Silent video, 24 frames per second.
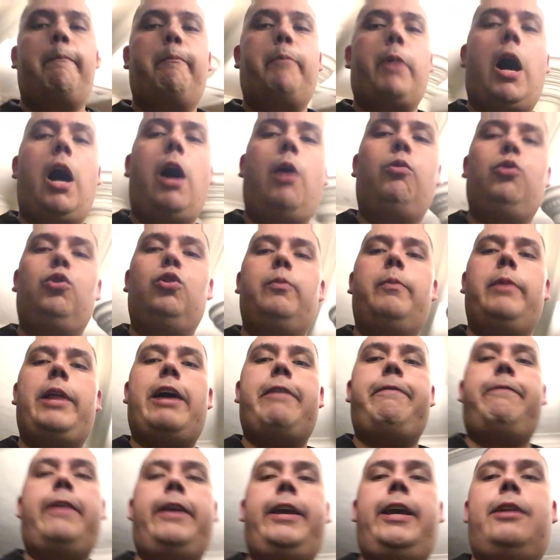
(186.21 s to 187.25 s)
Ballroom
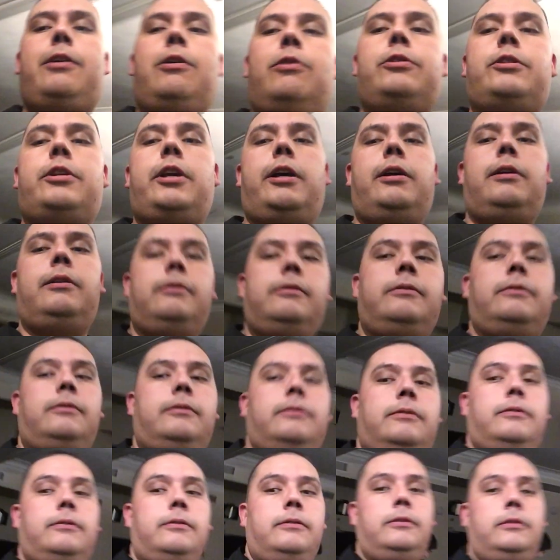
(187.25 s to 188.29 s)
Lafayette Hotel.
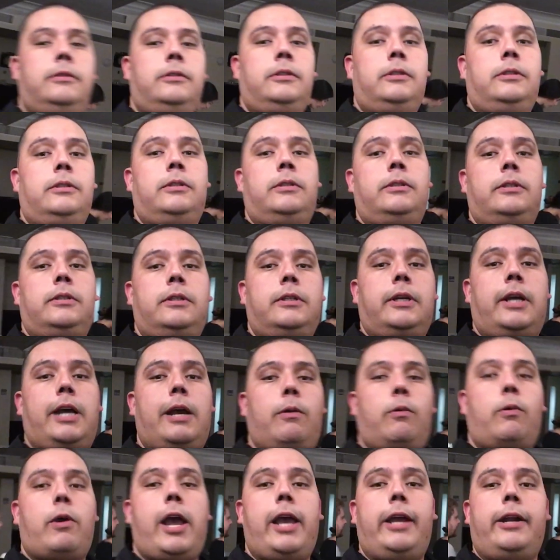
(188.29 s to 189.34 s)
We
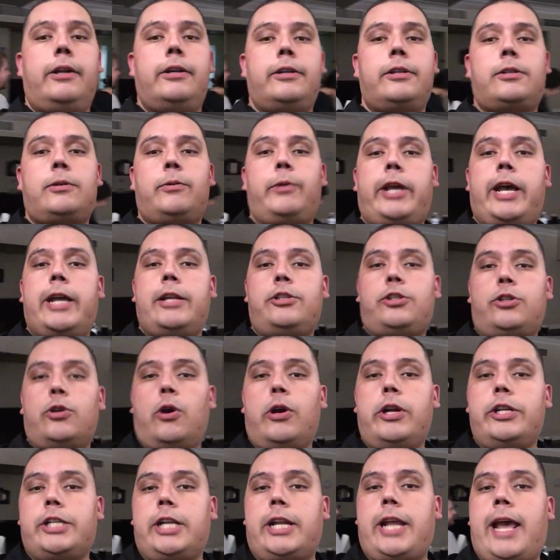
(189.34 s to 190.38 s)
got Riders, we got
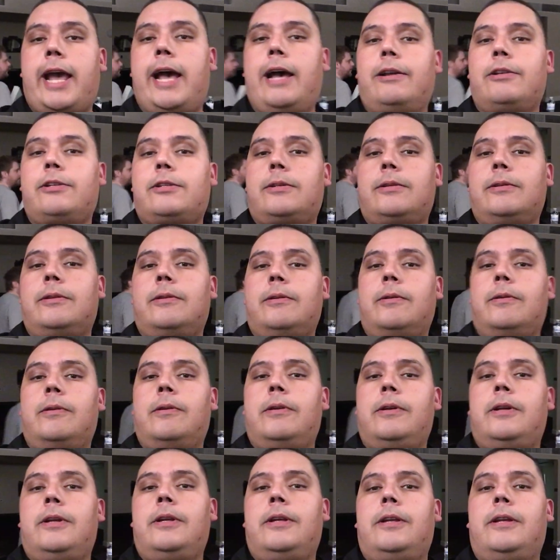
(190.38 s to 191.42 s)
George in the house.
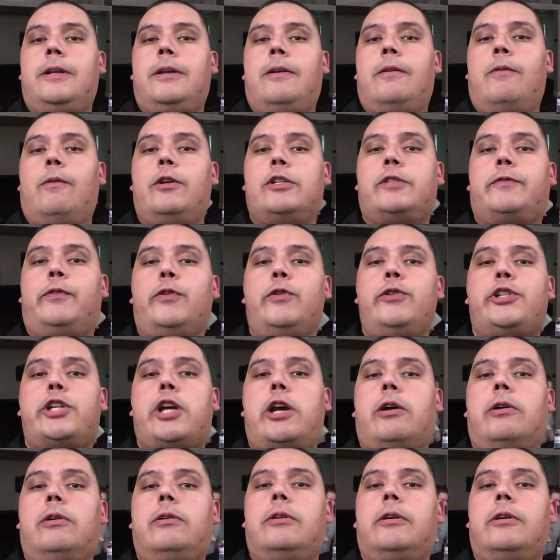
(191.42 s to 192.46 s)
Where's
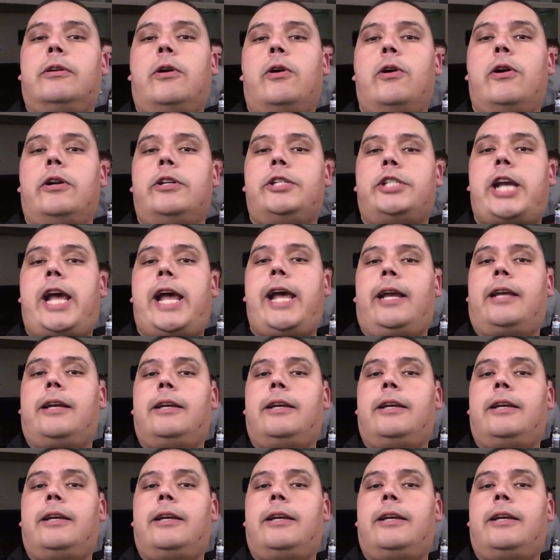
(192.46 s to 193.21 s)
Gujo or Jack?